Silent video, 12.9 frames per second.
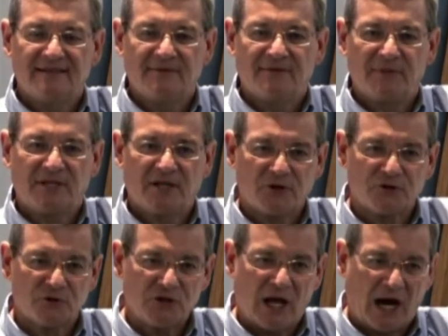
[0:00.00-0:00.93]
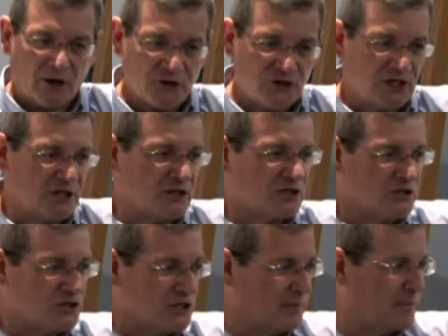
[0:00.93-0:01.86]
Because our
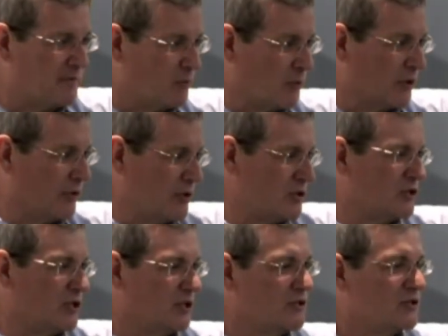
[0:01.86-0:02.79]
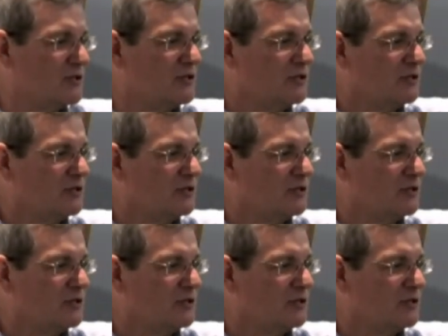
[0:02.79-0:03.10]
citizenship, if we're Christians,